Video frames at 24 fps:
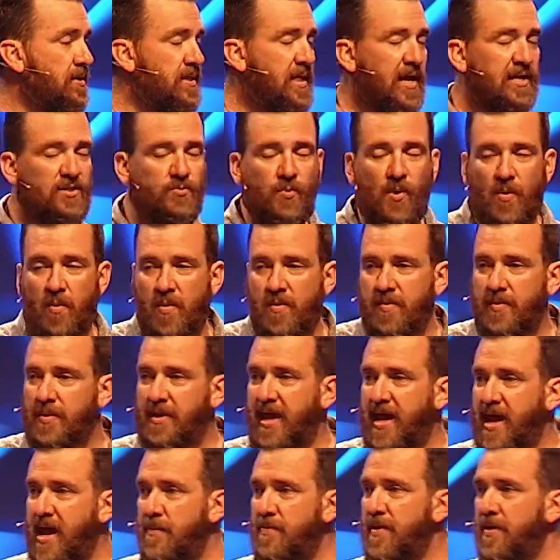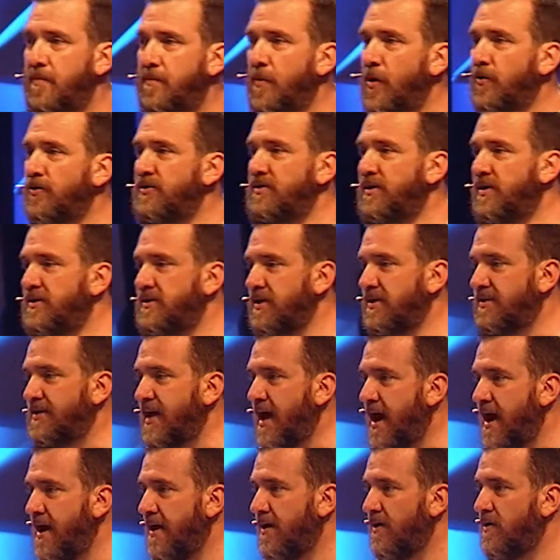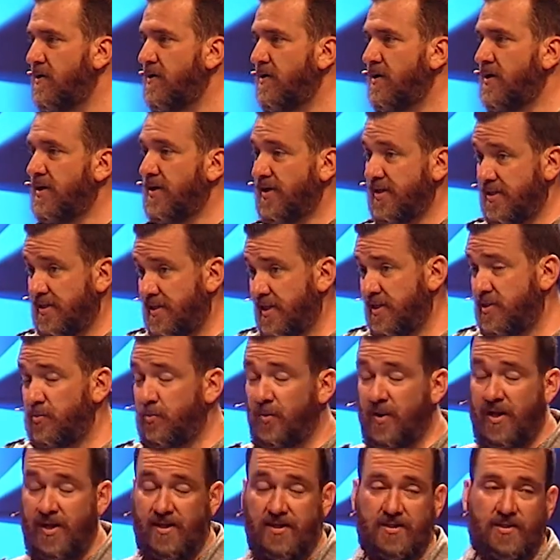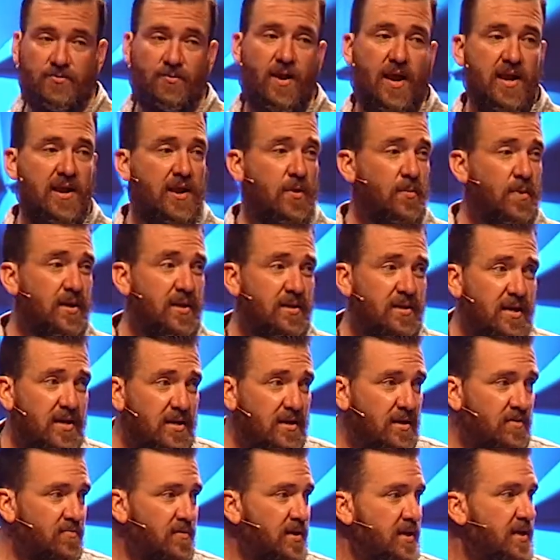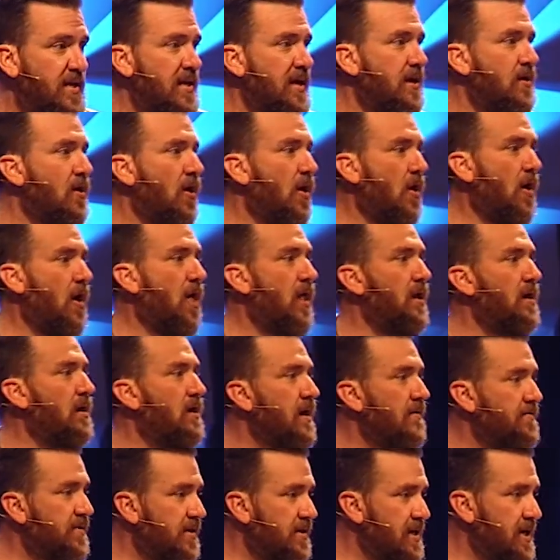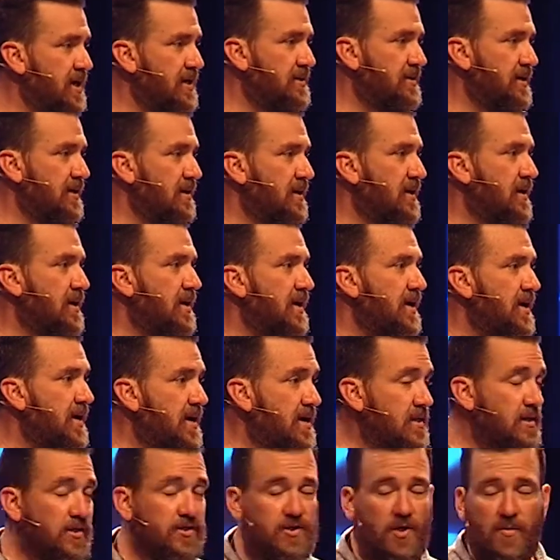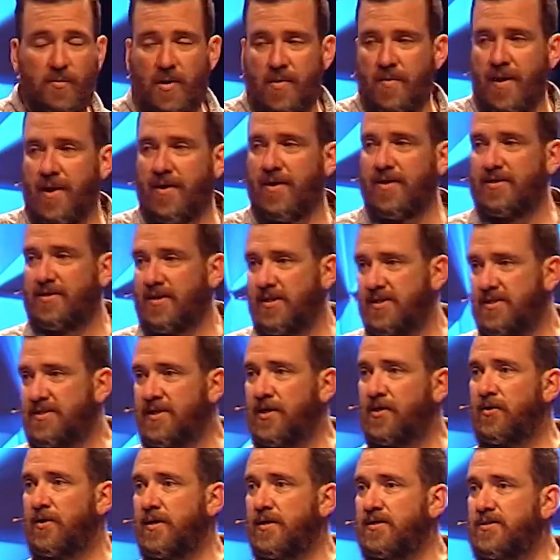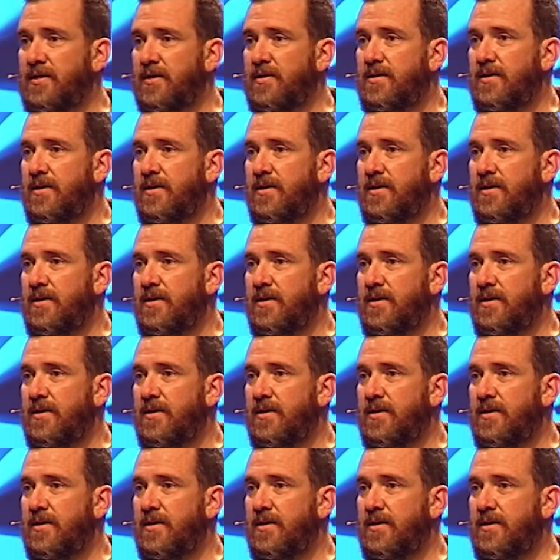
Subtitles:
That's where we've been camping most of this entire 6 weeks, right? And we didn't even get all of the things in the Sermon on the Mount into the series.